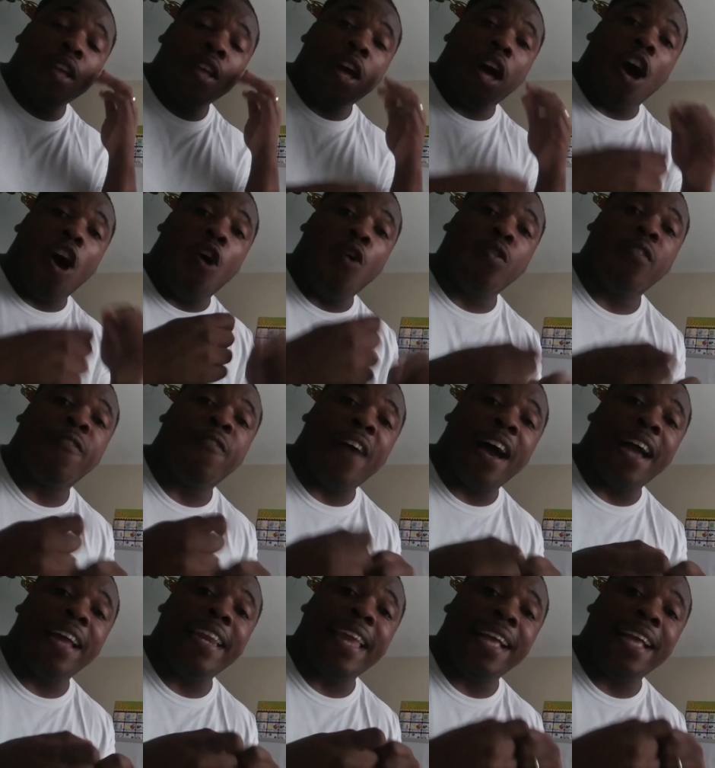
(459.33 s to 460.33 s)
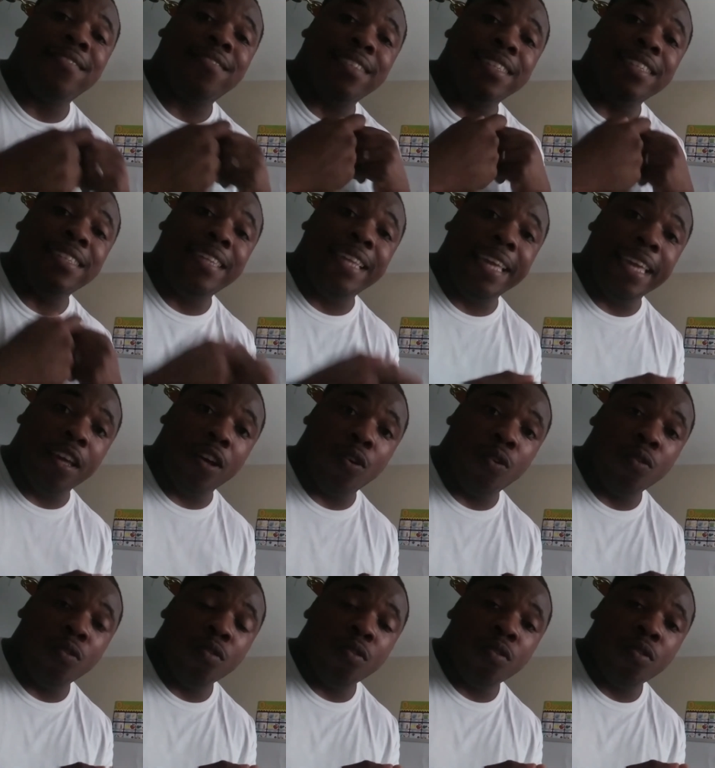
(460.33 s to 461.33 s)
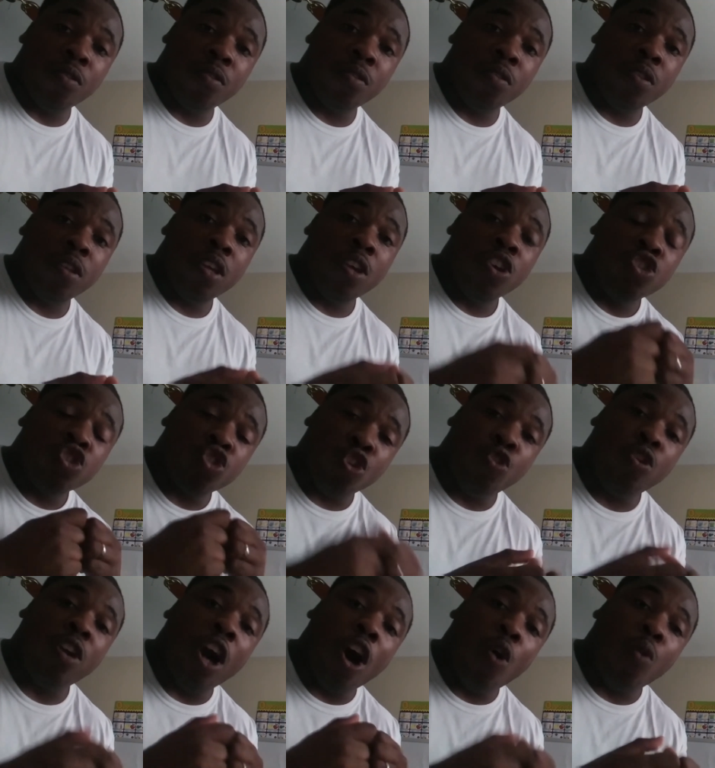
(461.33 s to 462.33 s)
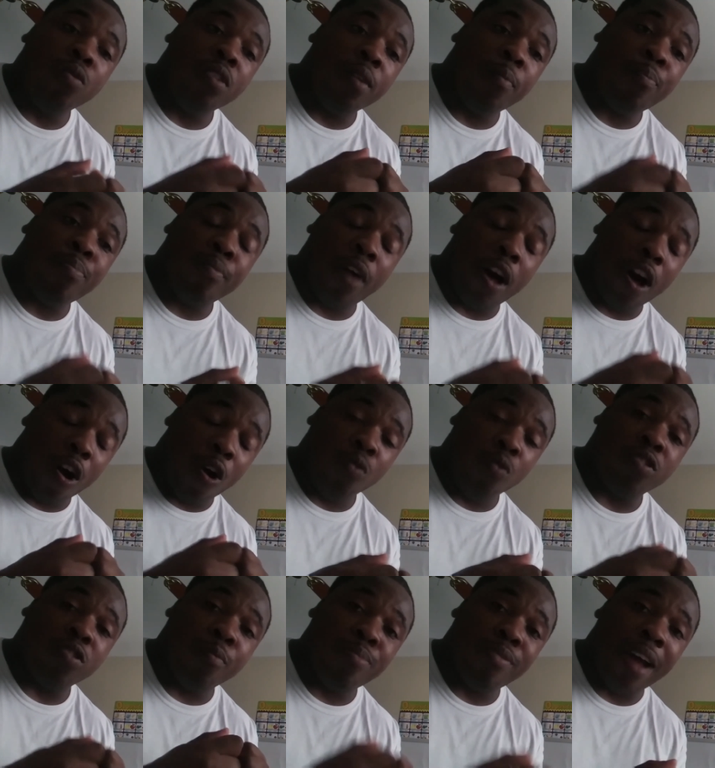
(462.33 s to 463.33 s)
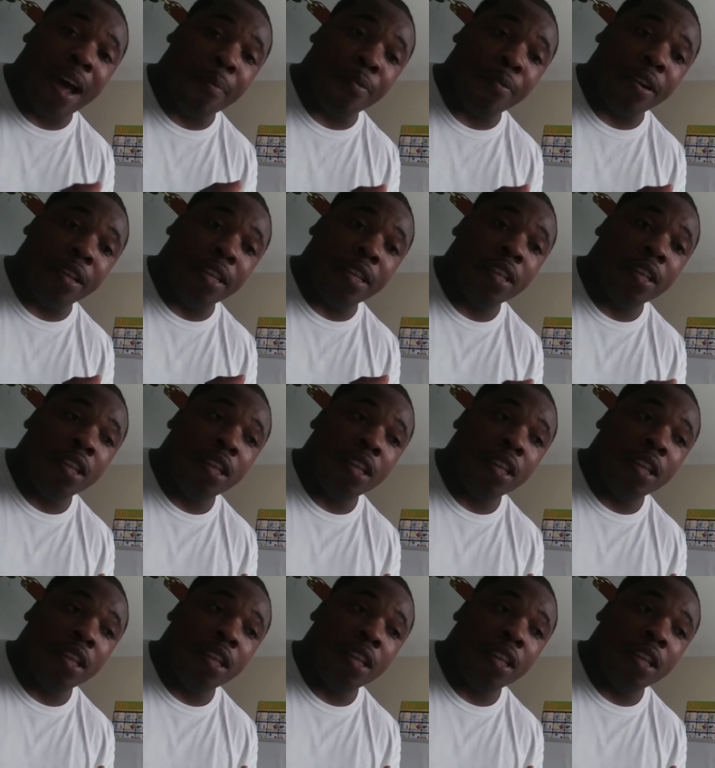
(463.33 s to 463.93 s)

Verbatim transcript: an owner financing deal, so you can own a, own some property.